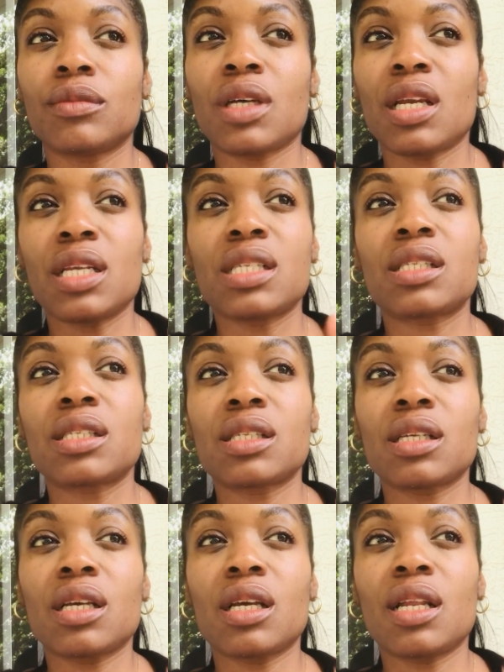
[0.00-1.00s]
and it's
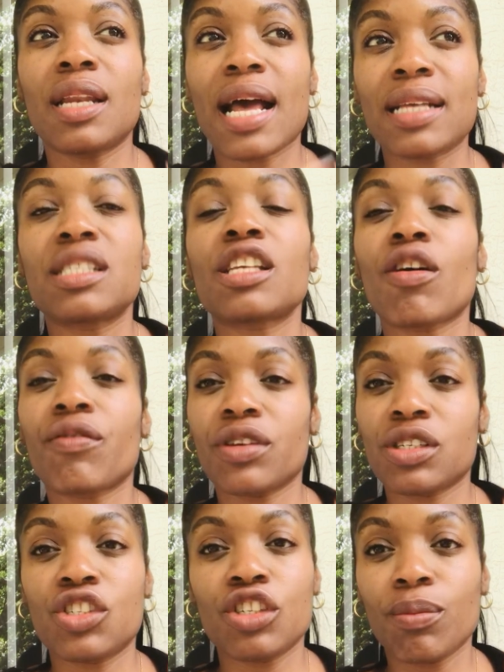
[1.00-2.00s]
not
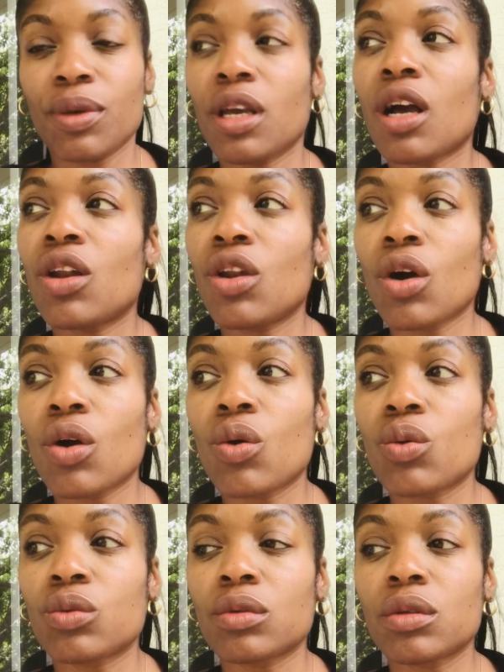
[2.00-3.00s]
selfish to be
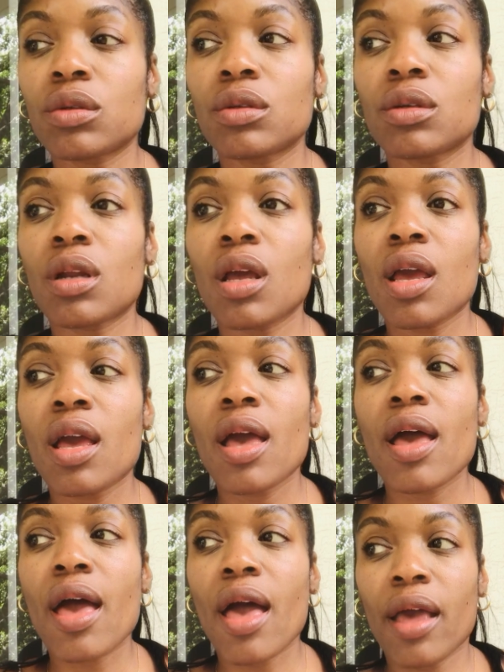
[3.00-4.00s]
alone
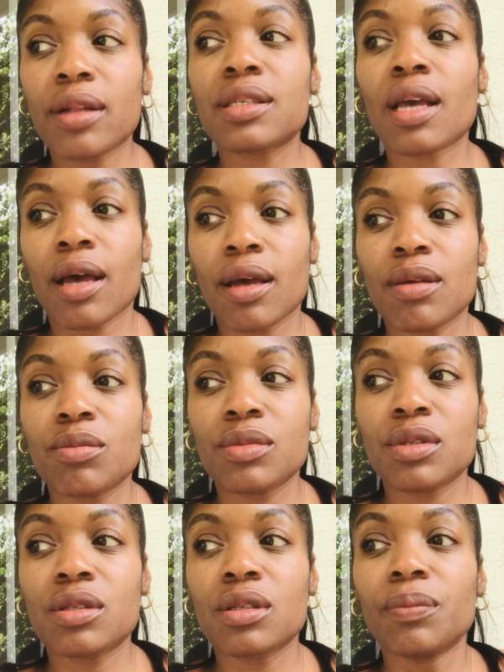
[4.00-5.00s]
at
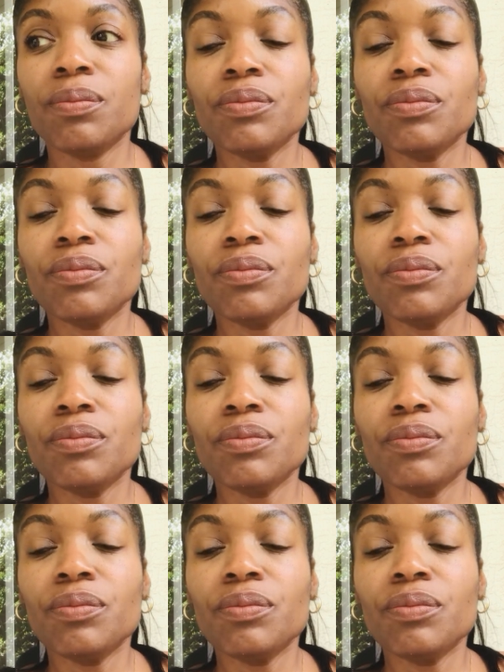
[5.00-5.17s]
times,